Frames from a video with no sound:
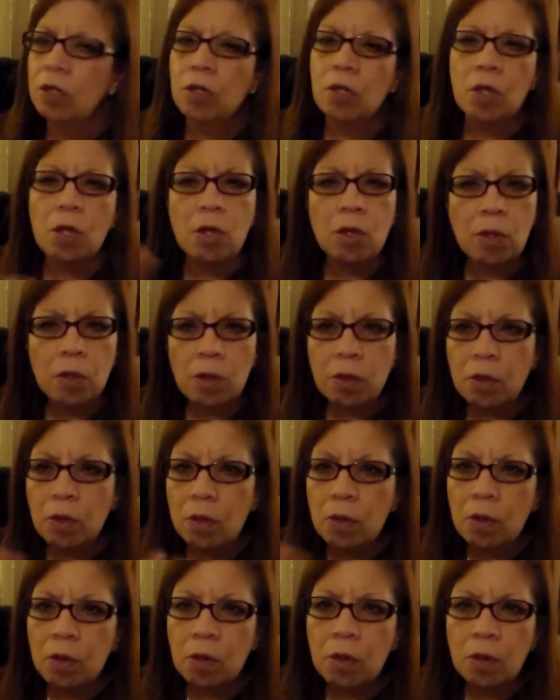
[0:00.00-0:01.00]

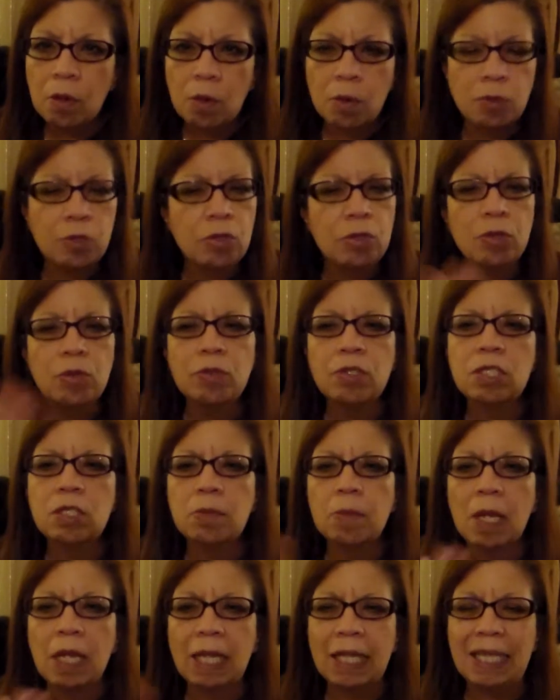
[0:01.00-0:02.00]
No, you don't
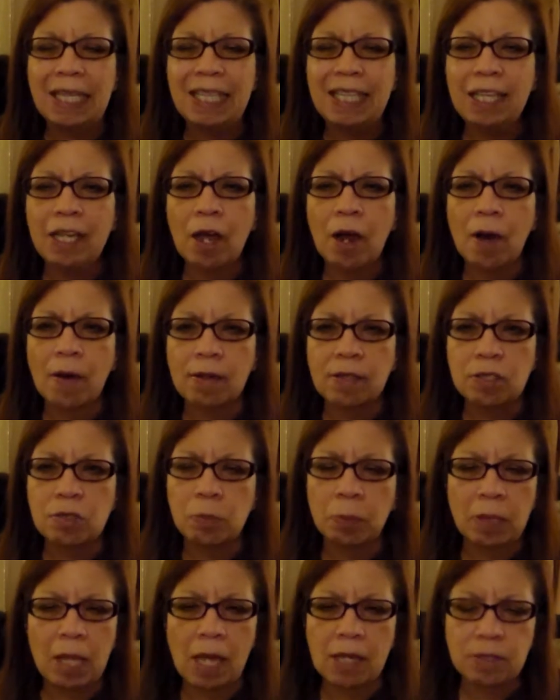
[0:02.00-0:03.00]
smell any
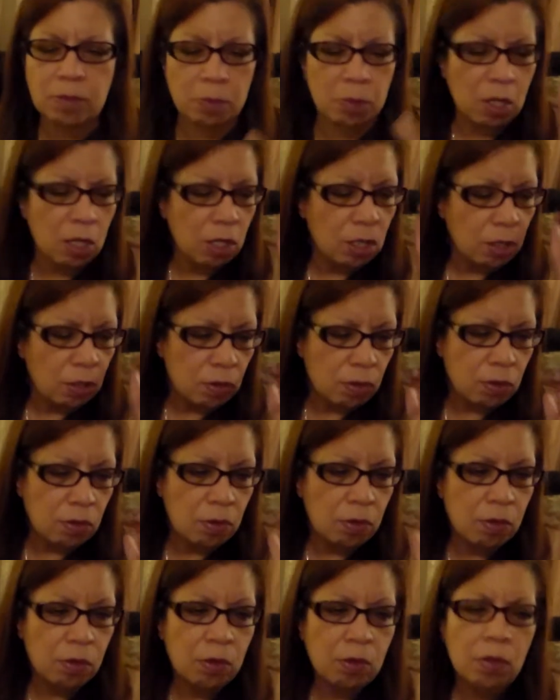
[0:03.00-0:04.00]
orange blossom.
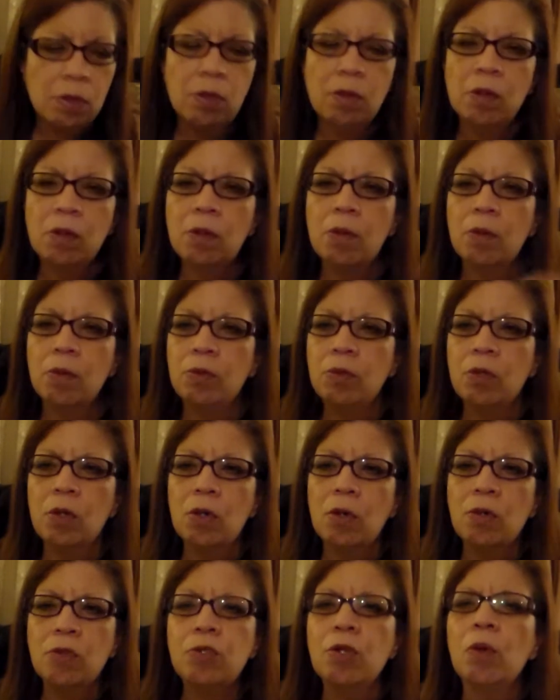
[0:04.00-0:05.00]
No,
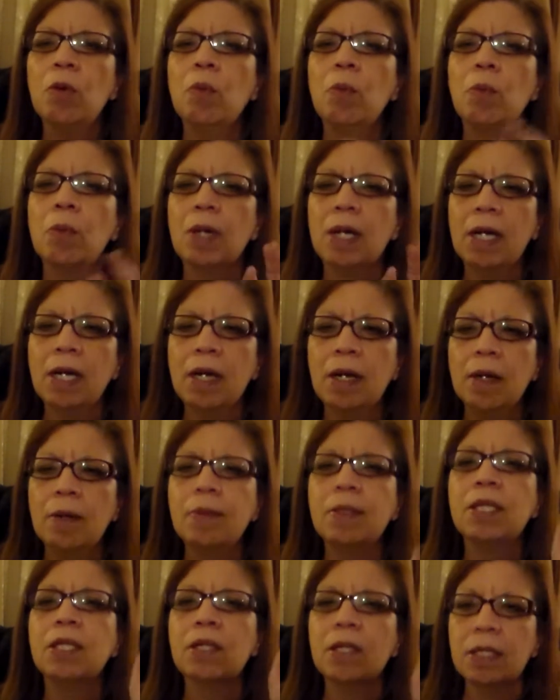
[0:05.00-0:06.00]
no, don't
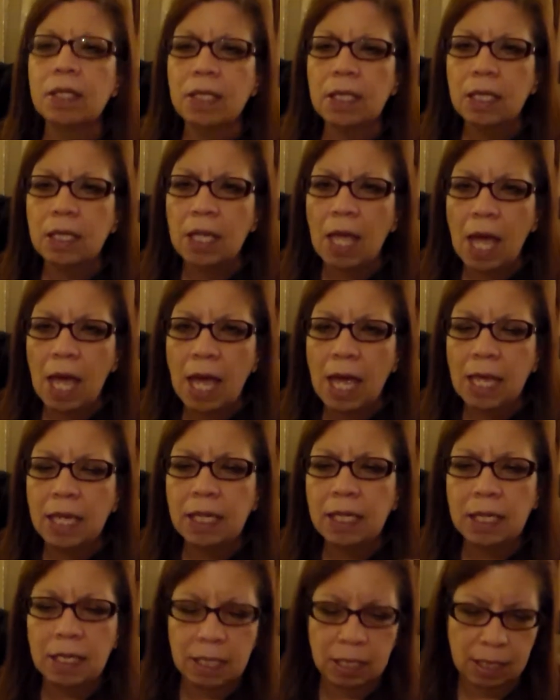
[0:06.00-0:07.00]
worry, you're going to
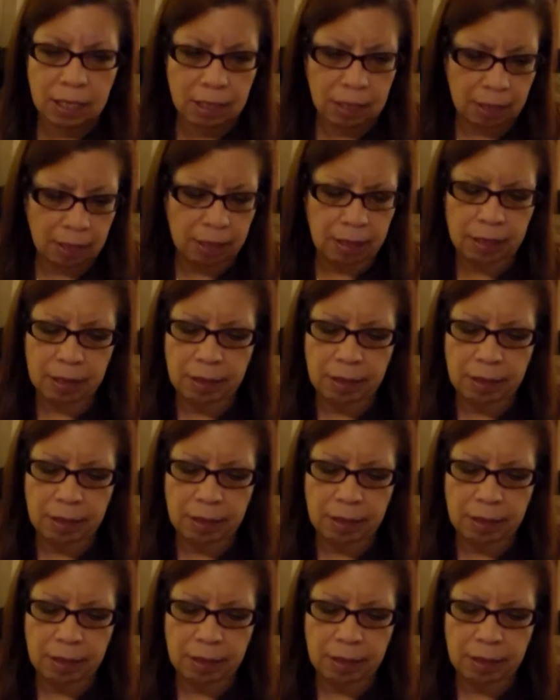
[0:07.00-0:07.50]
like it.